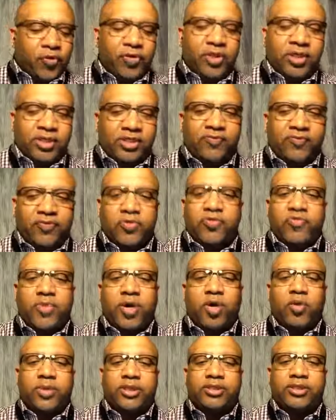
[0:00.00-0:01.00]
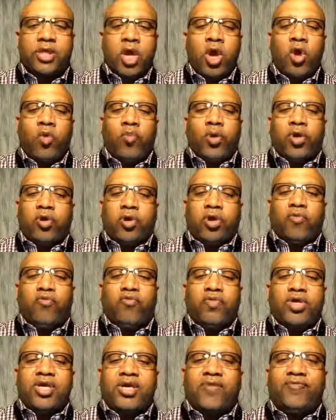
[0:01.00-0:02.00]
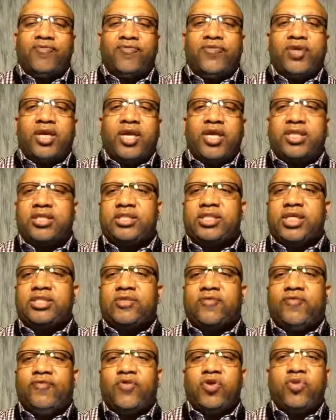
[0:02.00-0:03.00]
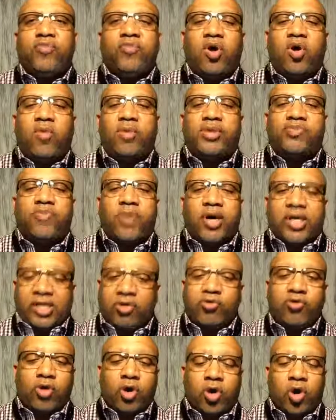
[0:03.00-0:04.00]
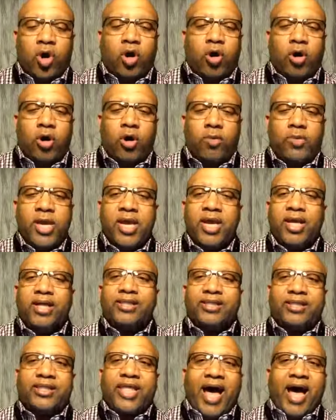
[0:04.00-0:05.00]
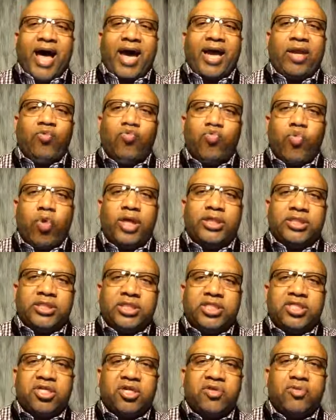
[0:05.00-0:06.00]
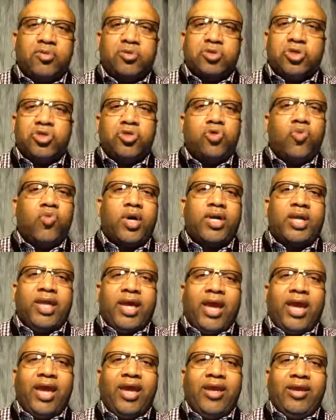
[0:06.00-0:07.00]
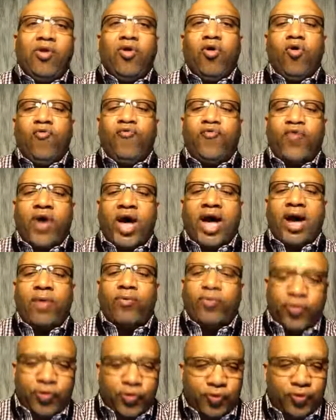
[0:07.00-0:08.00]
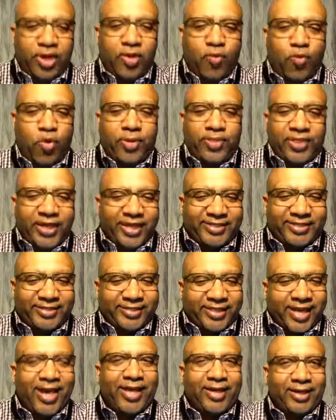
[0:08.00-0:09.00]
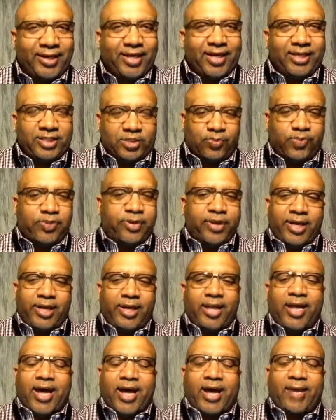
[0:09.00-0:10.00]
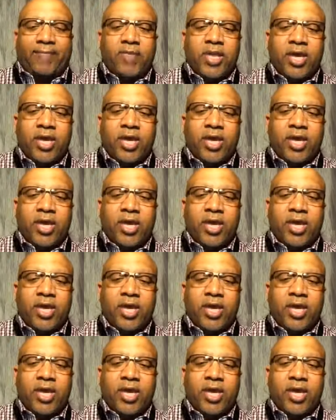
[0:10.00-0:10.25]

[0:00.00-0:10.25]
this few moments. We're going to reconvene in just a few moments, but you can call 910-218-0531. That's Guiding Light's prayer line.